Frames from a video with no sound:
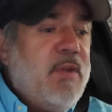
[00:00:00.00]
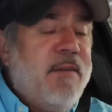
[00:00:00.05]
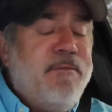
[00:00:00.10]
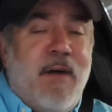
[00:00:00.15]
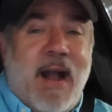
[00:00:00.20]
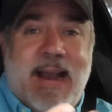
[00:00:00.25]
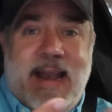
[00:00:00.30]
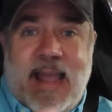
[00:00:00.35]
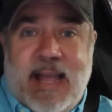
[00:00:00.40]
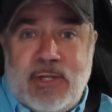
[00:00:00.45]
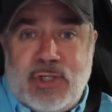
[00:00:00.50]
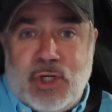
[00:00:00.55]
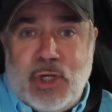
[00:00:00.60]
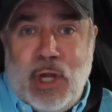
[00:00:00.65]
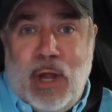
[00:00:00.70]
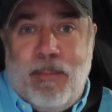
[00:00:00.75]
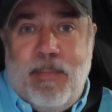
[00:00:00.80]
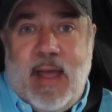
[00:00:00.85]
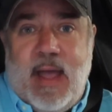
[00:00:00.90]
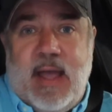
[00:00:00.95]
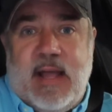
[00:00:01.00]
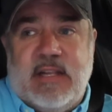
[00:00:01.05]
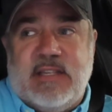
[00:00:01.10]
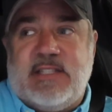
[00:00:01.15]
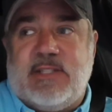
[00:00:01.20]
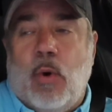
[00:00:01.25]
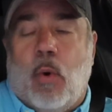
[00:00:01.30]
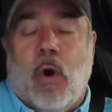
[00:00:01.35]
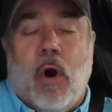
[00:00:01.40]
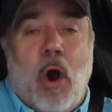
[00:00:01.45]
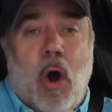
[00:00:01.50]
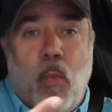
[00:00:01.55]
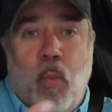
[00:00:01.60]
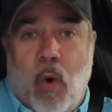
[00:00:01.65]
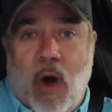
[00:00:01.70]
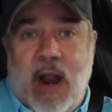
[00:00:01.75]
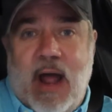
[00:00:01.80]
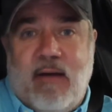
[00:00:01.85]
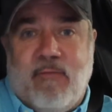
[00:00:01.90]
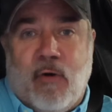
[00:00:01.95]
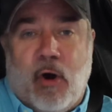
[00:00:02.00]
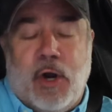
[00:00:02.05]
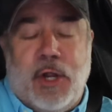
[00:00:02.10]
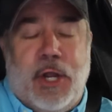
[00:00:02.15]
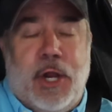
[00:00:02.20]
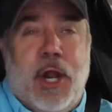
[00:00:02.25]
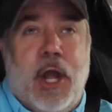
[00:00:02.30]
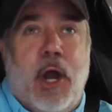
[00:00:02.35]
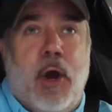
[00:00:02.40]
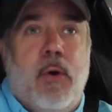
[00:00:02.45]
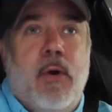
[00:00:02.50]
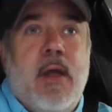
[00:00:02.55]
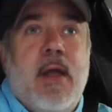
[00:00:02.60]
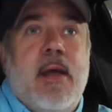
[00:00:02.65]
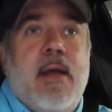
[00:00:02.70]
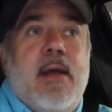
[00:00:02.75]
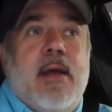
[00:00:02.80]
financial amends, or whatever, you know?